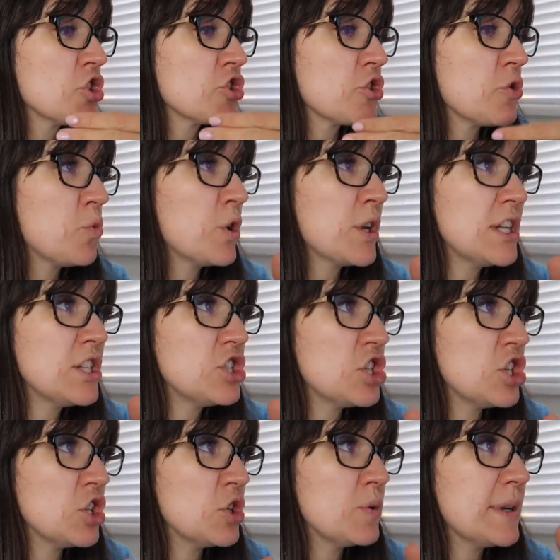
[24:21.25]
So what I
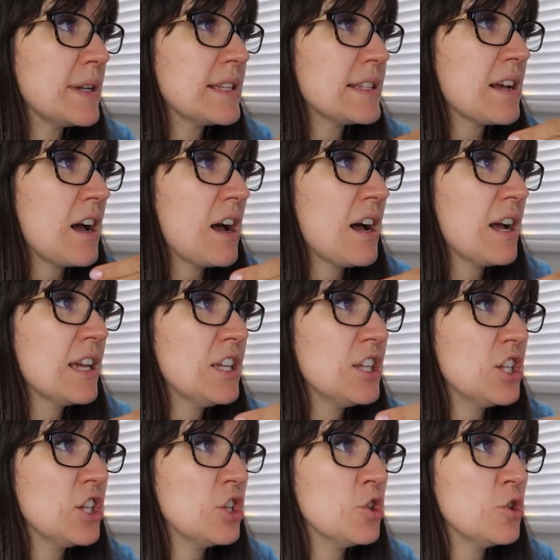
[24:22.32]
do is I
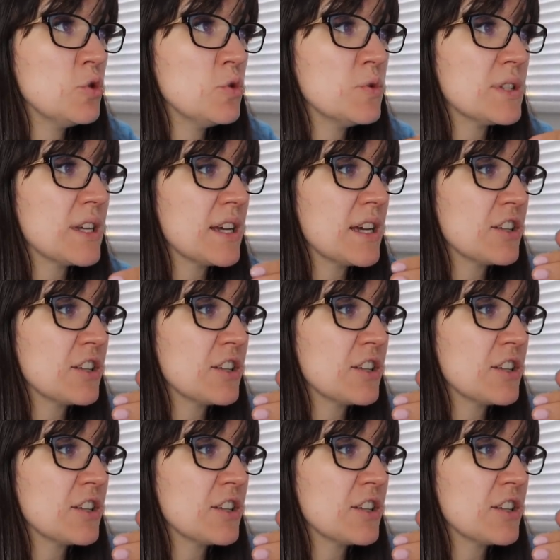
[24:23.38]
use